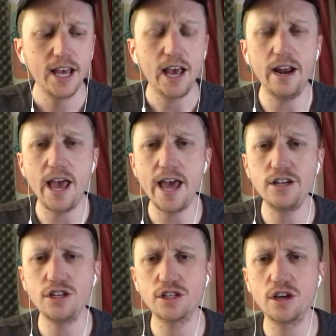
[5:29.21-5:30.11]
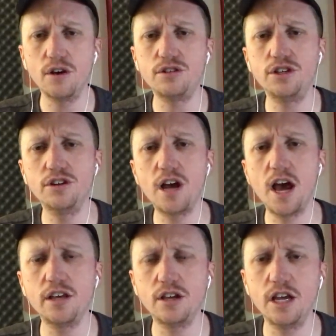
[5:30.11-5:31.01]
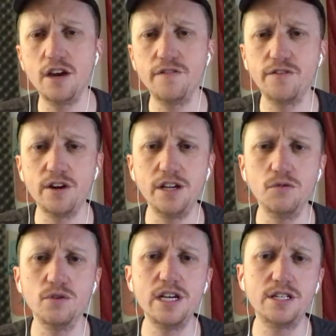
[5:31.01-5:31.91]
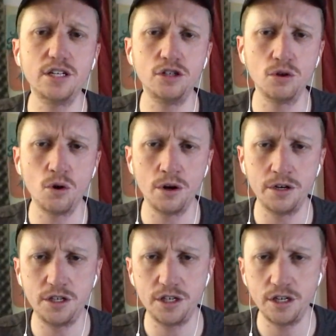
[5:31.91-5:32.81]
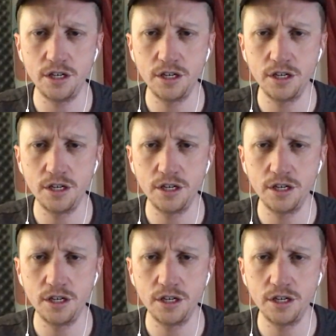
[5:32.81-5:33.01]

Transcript: And Ed just goes, You're not here for any reason, George